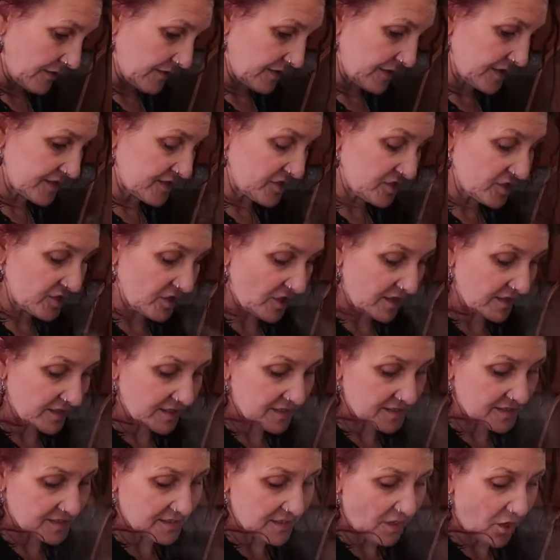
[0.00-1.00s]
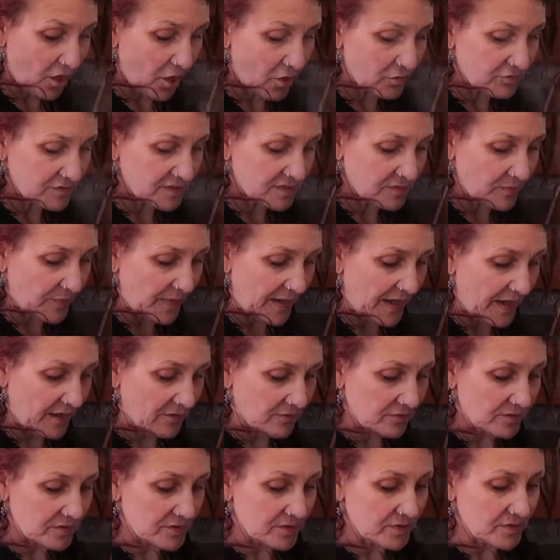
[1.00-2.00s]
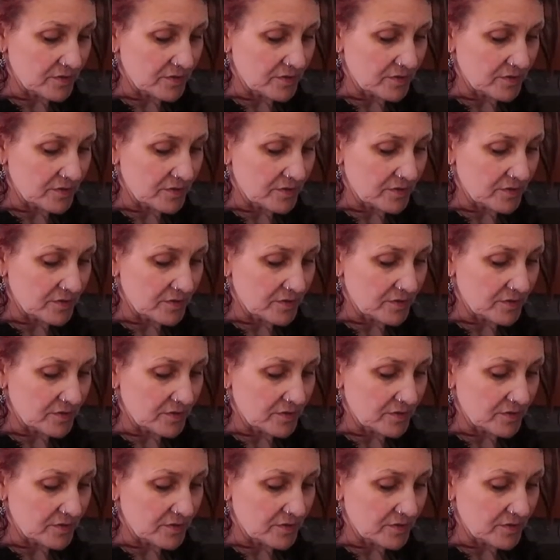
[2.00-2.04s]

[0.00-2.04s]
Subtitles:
This jug holds about